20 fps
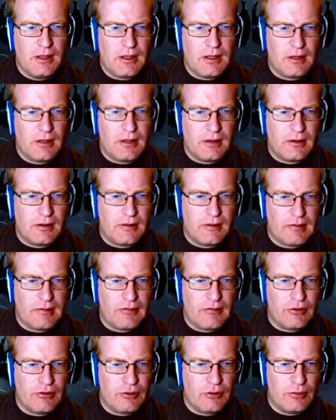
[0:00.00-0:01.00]
Uh,
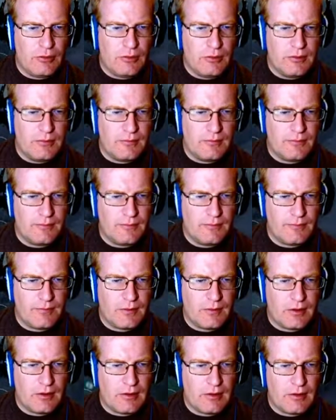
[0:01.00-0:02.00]
that's you.
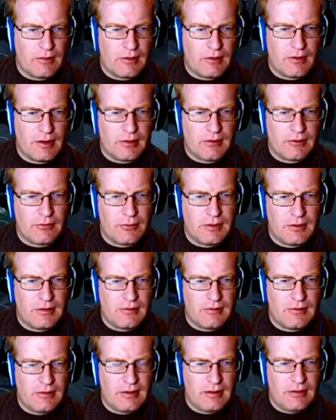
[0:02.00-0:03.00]
Uh, then the next one
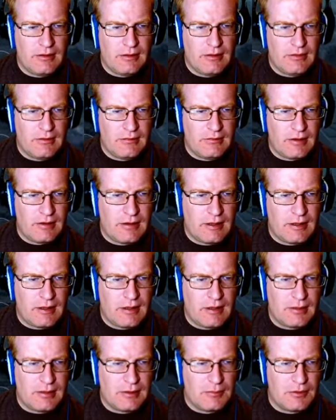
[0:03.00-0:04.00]
is these, the
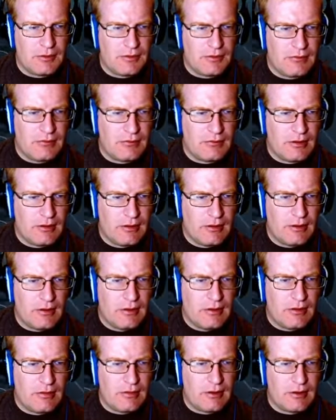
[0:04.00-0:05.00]
A I limiters.
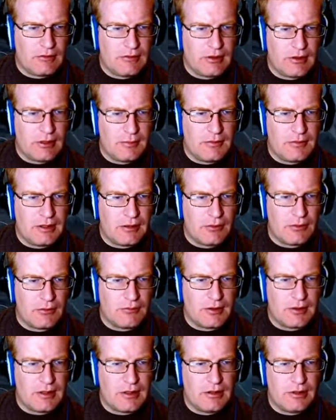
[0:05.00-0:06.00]
They actually come down
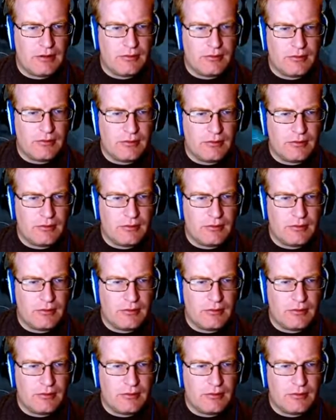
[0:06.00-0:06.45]
over here.